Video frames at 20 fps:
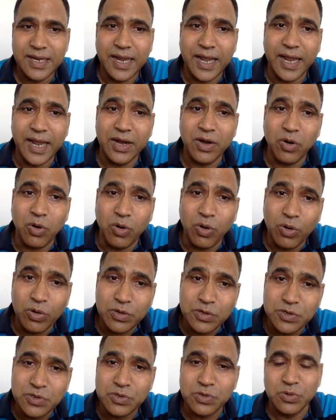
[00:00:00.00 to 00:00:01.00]
and
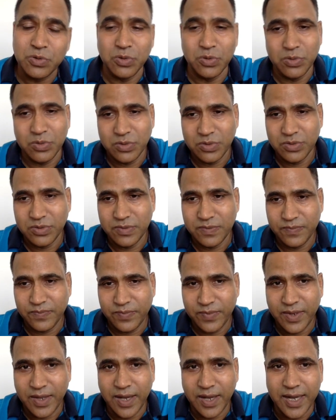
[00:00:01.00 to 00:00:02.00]
also
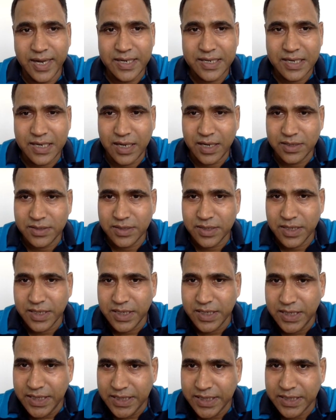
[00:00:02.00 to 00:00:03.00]
act as a
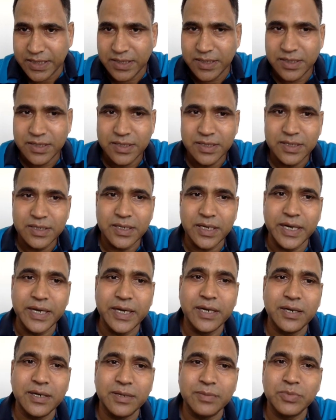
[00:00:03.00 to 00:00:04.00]
key
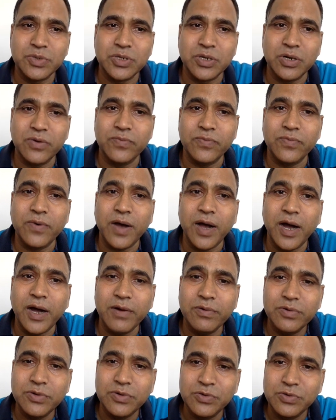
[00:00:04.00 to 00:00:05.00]
in terms of
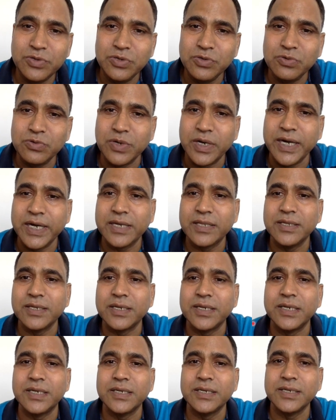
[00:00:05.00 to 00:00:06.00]
how do you get the
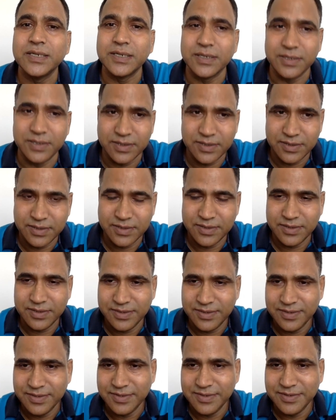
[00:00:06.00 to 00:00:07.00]
return
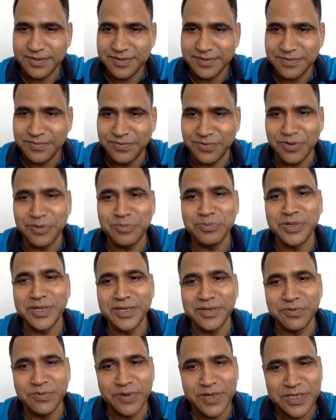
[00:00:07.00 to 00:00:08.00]
from the
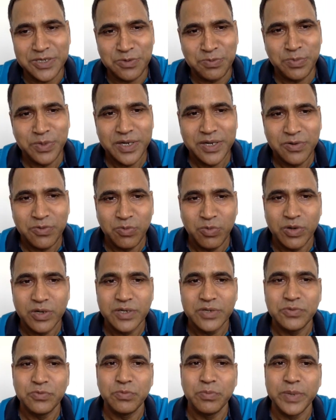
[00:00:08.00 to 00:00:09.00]
investment what
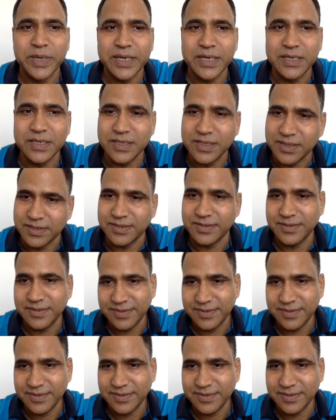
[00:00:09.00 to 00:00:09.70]
you make here,